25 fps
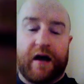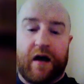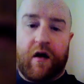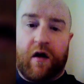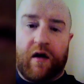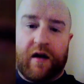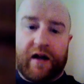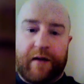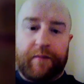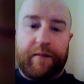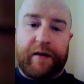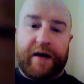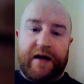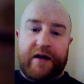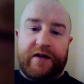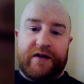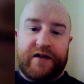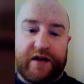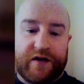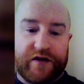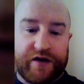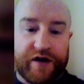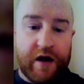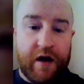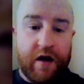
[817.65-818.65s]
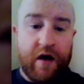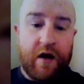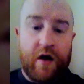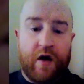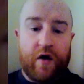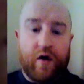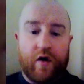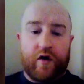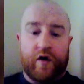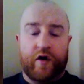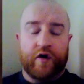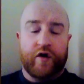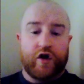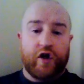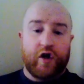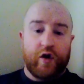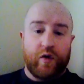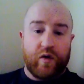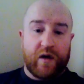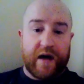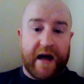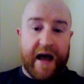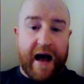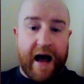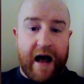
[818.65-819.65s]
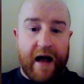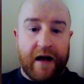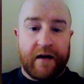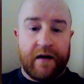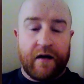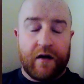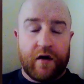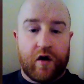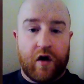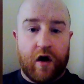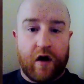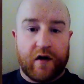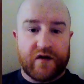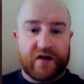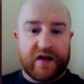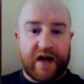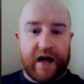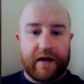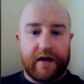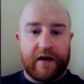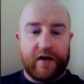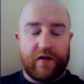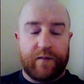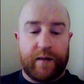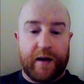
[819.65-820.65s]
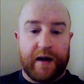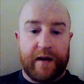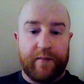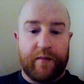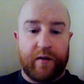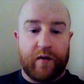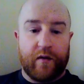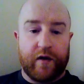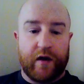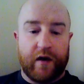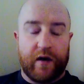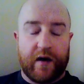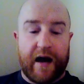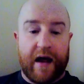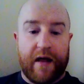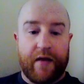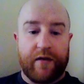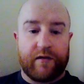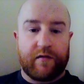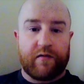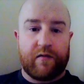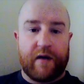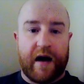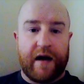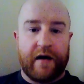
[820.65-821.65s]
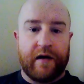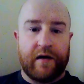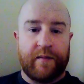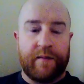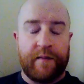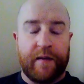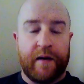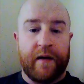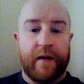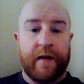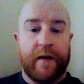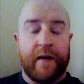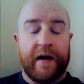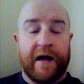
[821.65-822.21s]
All it means is you can contact these people, you can threaten them,